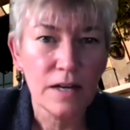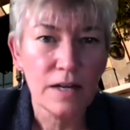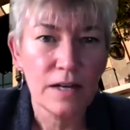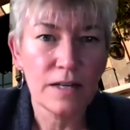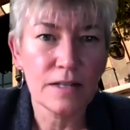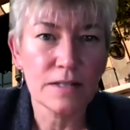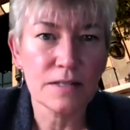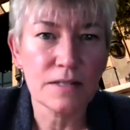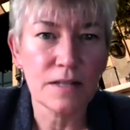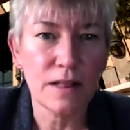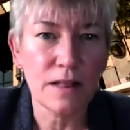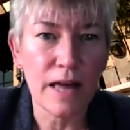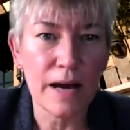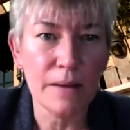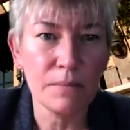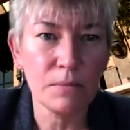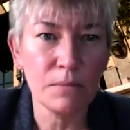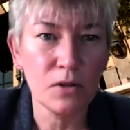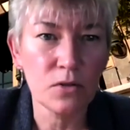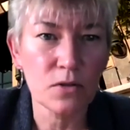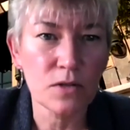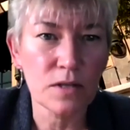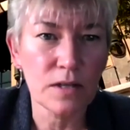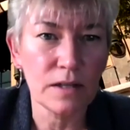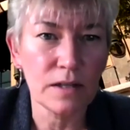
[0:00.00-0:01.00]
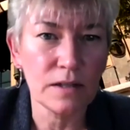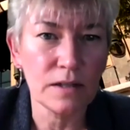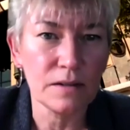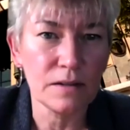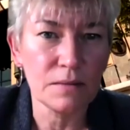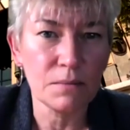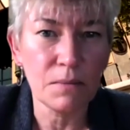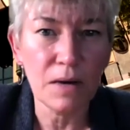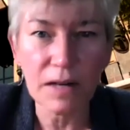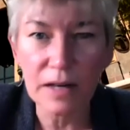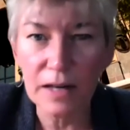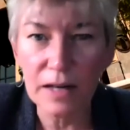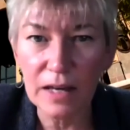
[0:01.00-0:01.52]
Is the lab losing
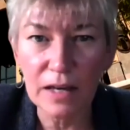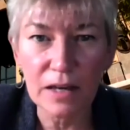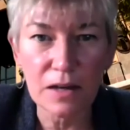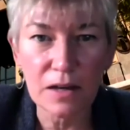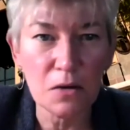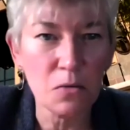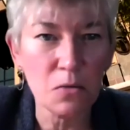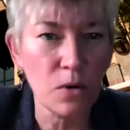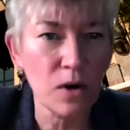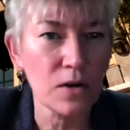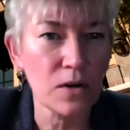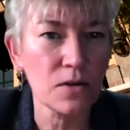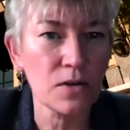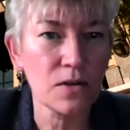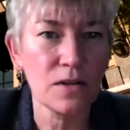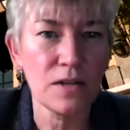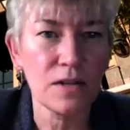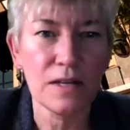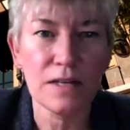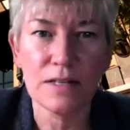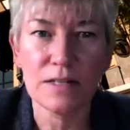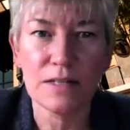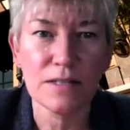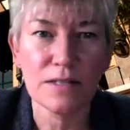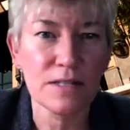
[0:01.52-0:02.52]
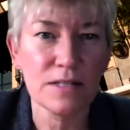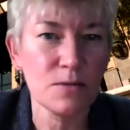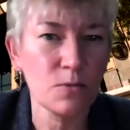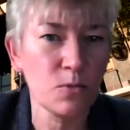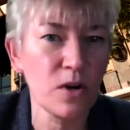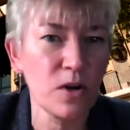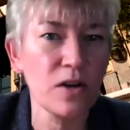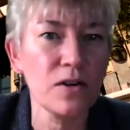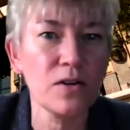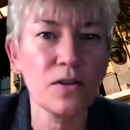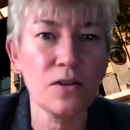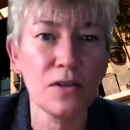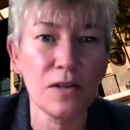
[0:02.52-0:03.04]
money? Where do these
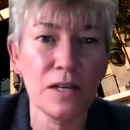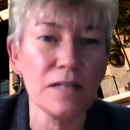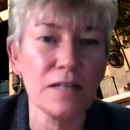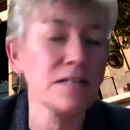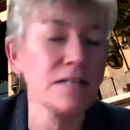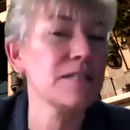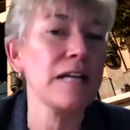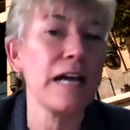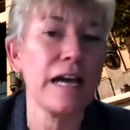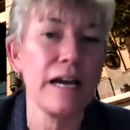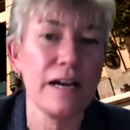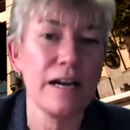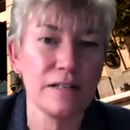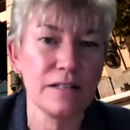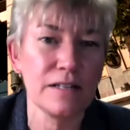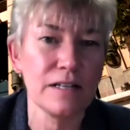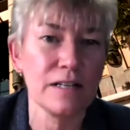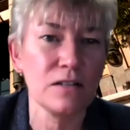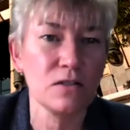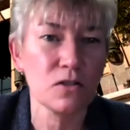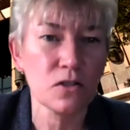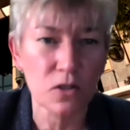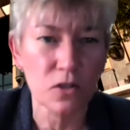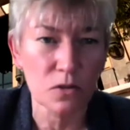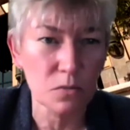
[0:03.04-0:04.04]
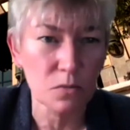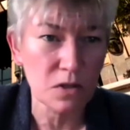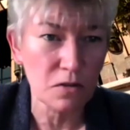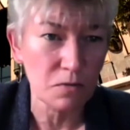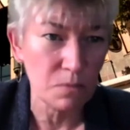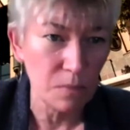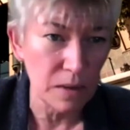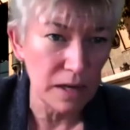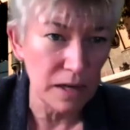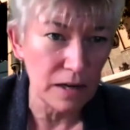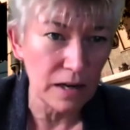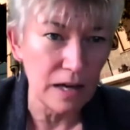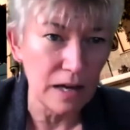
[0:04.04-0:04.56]
where do things stand in terms of
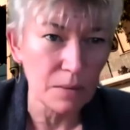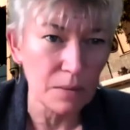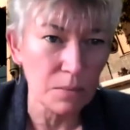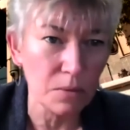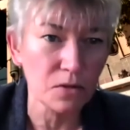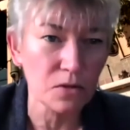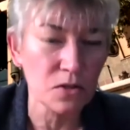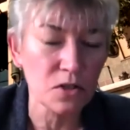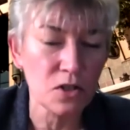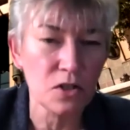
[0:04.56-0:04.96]
being able